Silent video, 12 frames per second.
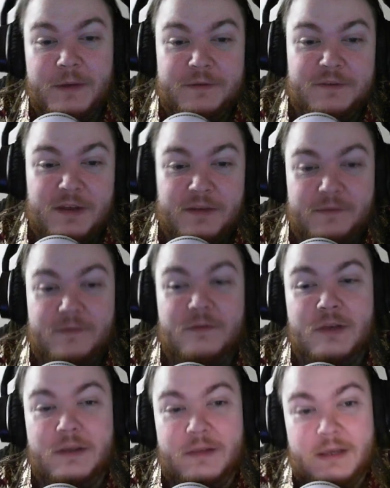stuff if you
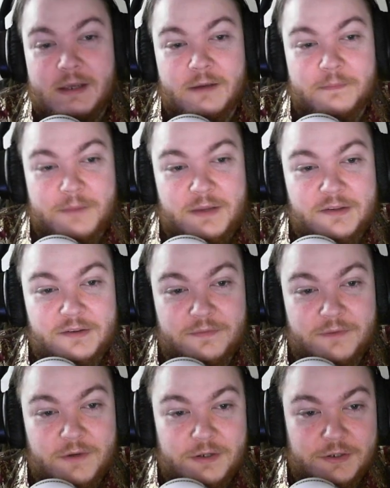get, like, a piece of
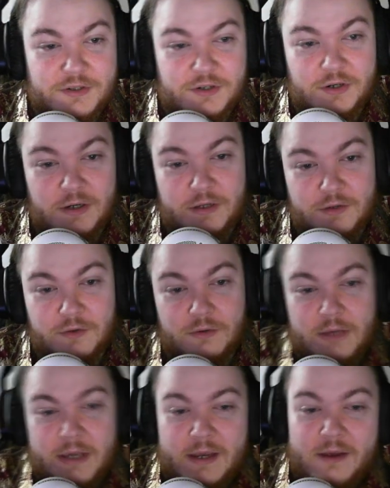furniture and you're
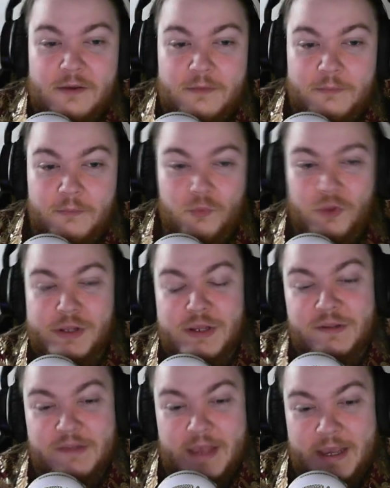like, what
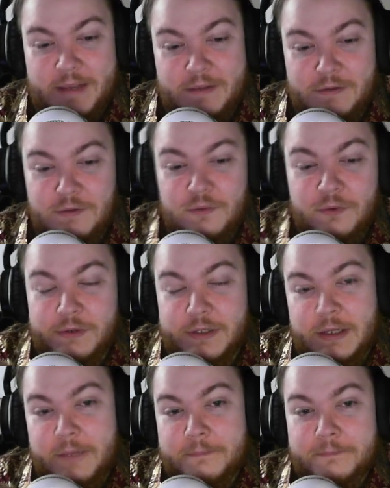is that? And then you look it
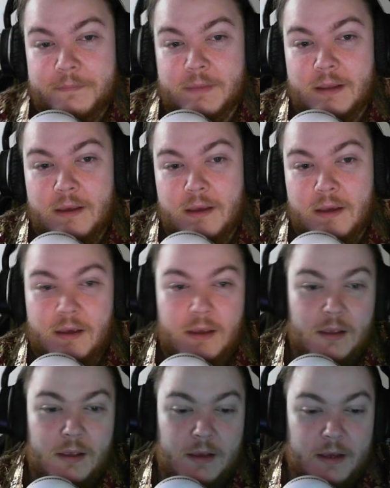up.
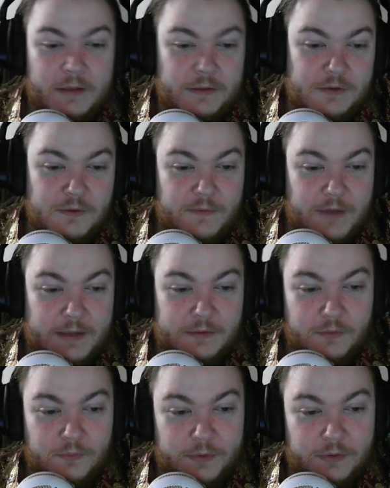And then you find
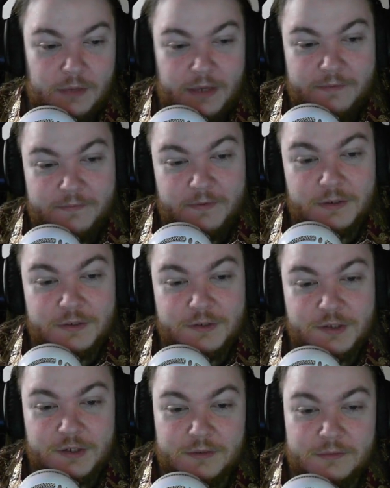the real-life
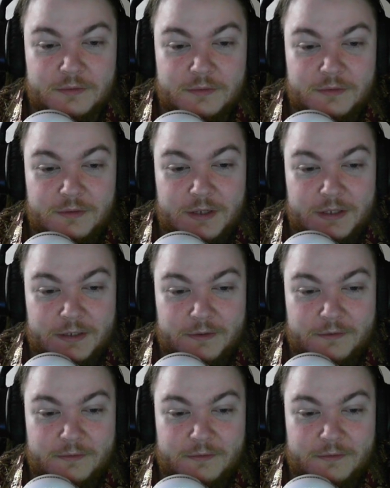furniture, you know.